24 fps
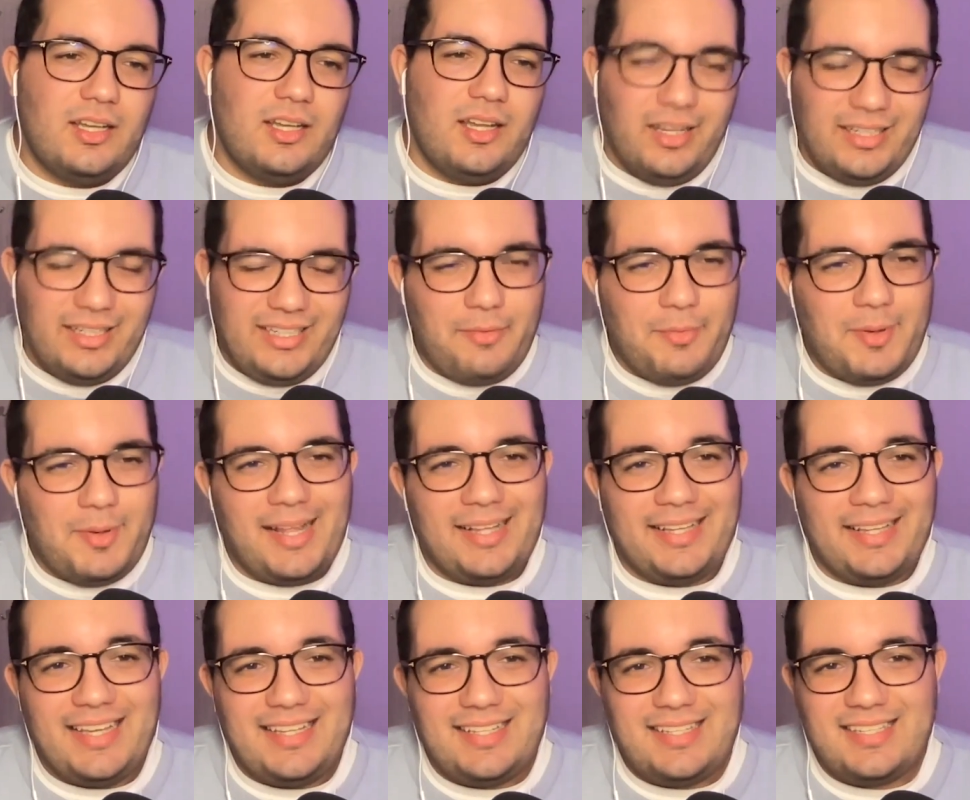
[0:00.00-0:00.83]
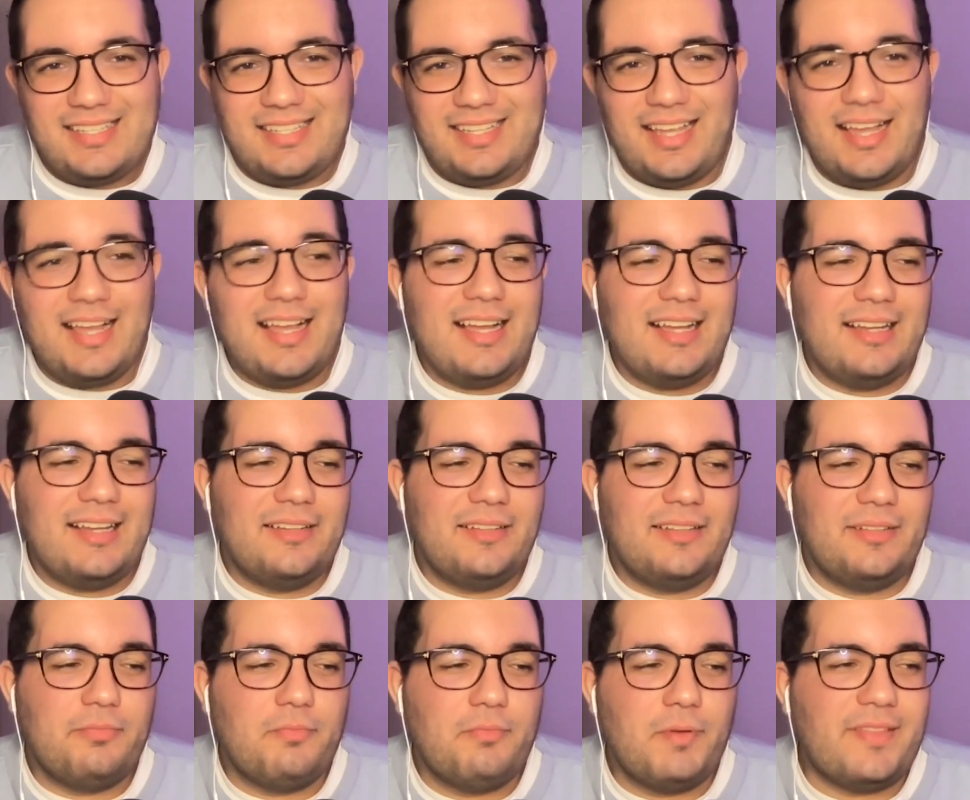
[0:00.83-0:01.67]
Okay, well, I guess
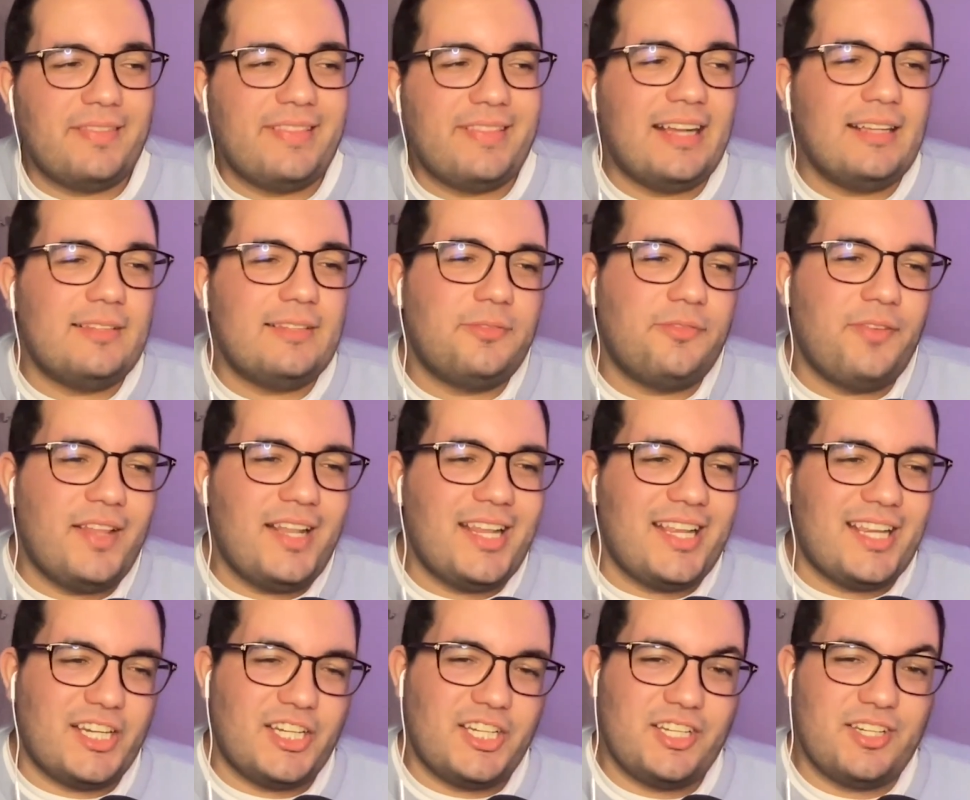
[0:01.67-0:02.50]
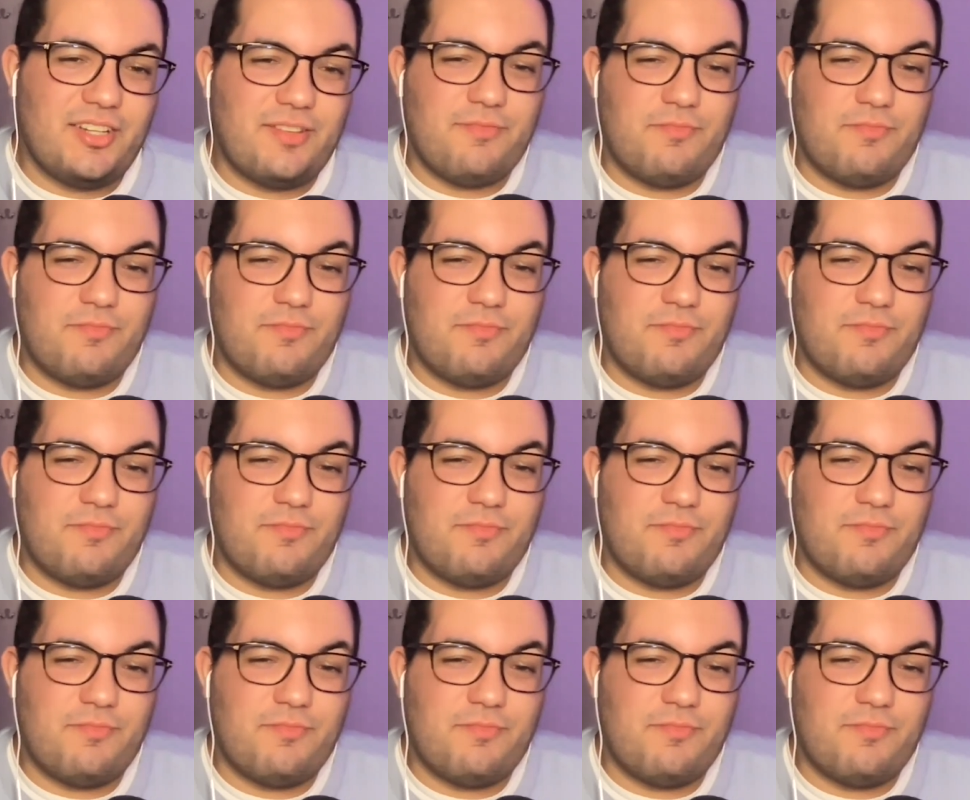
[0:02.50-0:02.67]
with that finish,